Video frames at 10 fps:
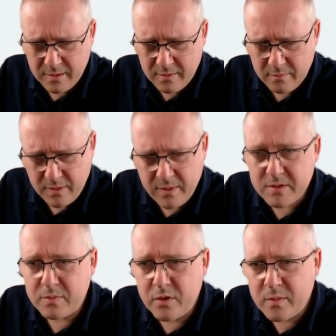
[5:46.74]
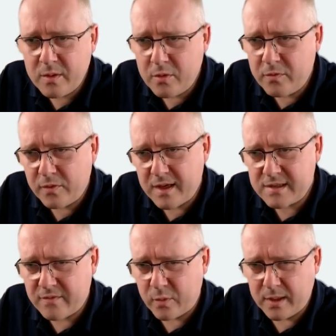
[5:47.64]
Maybe you should put him in the roof. Let's
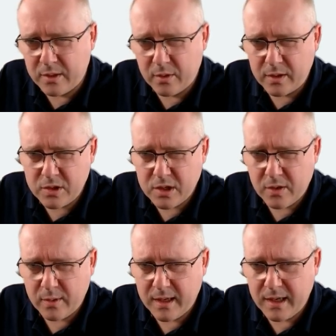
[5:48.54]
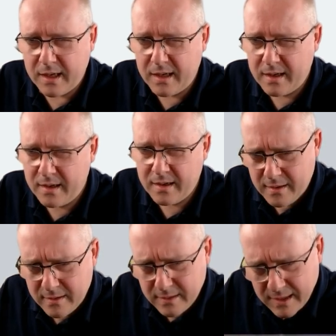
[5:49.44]
have a wee look, shall we?
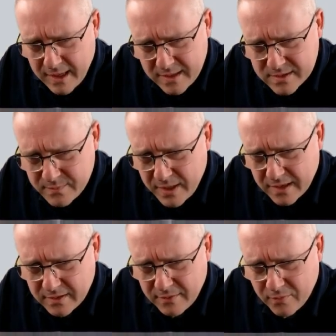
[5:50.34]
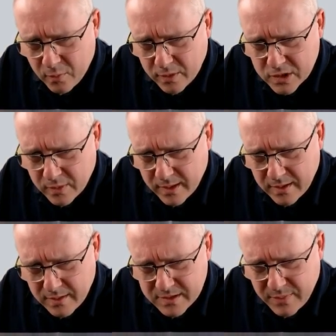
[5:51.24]
Let's pick a different one, shall we?
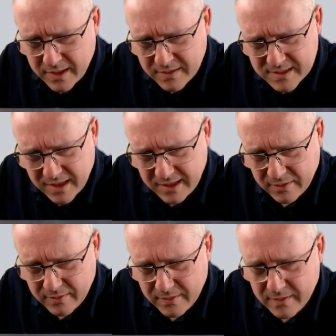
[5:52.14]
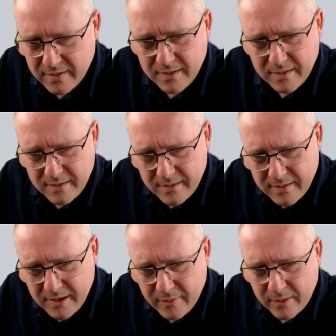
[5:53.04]
Let's pick this guy here.
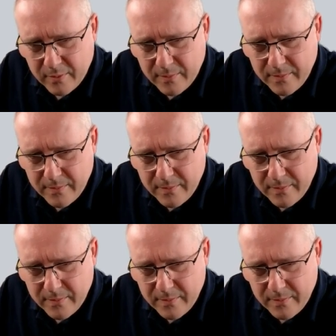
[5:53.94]
There we go.